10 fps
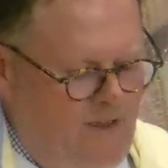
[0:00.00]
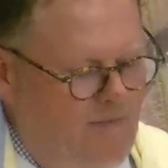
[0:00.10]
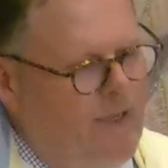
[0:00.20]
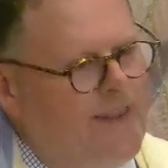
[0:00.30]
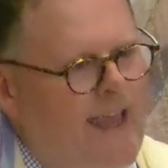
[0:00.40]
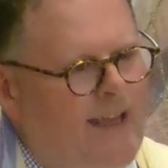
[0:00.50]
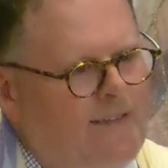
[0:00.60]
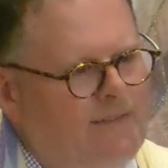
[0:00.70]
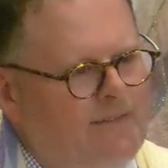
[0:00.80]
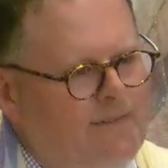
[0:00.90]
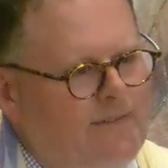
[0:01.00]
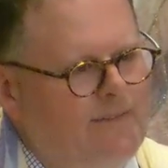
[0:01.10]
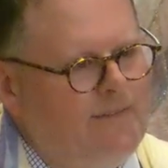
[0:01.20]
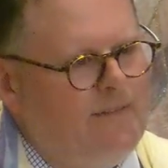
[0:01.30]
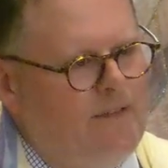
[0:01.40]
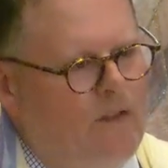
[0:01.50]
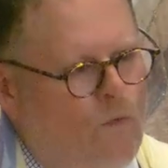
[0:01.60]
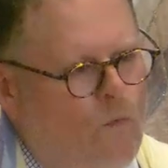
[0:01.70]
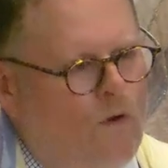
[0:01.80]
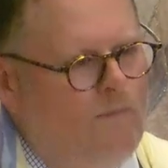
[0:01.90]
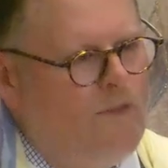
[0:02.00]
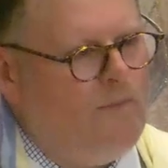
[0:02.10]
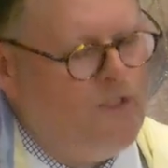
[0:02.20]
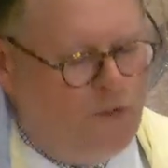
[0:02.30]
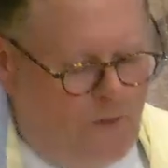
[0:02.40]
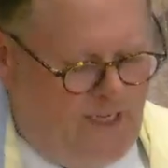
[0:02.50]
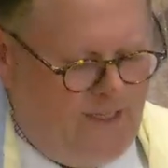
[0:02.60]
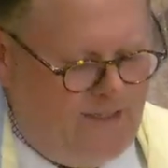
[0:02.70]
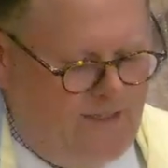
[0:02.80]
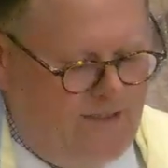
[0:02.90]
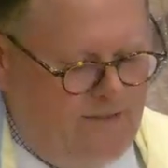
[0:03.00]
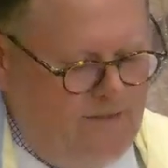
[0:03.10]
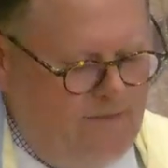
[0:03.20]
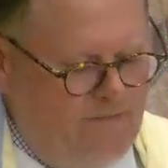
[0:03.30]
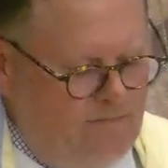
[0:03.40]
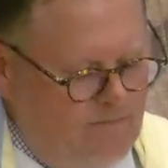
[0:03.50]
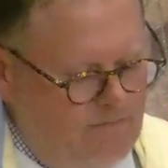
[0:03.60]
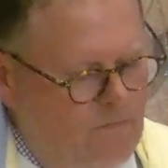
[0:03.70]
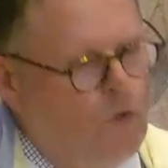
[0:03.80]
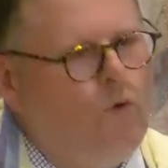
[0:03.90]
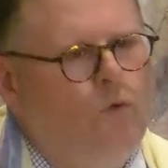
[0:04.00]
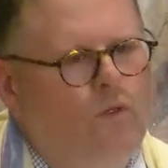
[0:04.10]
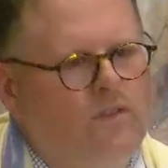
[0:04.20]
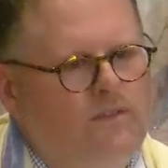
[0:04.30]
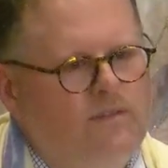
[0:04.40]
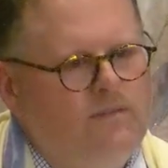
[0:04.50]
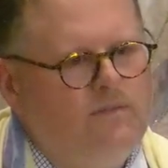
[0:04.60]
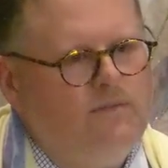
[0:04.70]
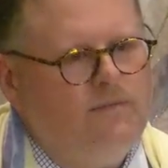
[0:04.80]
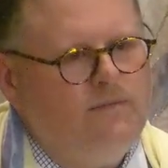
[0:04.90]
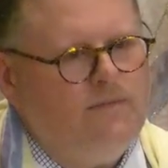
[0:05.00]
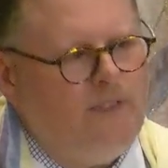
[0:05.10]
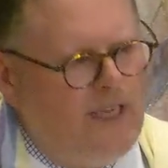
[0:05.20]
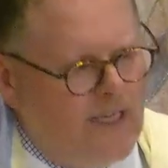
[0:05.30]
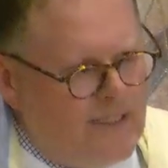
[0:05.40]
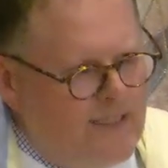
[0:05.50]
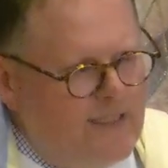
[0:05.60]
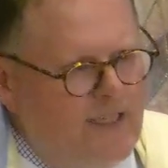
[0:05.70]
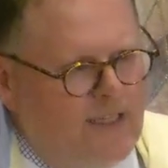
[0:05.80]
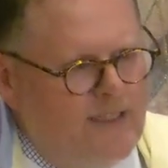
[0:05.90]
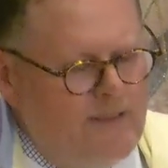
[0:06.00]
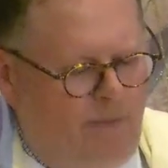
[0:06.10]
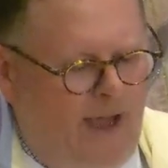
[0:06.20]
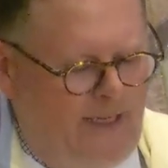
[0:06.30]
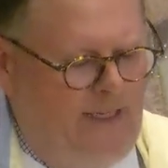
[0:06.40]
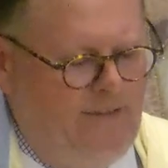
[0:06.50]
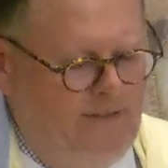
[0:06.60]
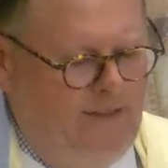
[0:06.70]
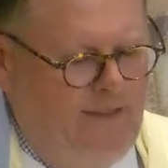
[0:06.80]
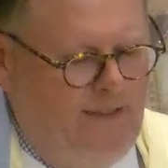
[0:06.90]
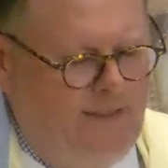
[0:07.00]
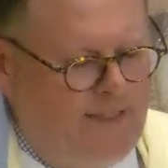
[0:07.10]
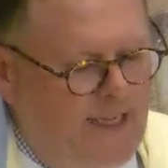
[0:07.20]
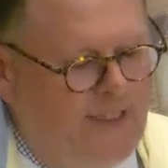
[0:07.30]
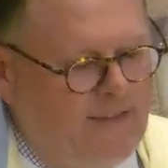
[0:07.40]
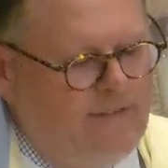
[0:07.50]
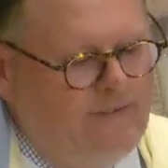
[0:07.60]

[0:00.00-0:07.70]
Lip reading: But then the warmth between us cooled, and I could see his body tighten.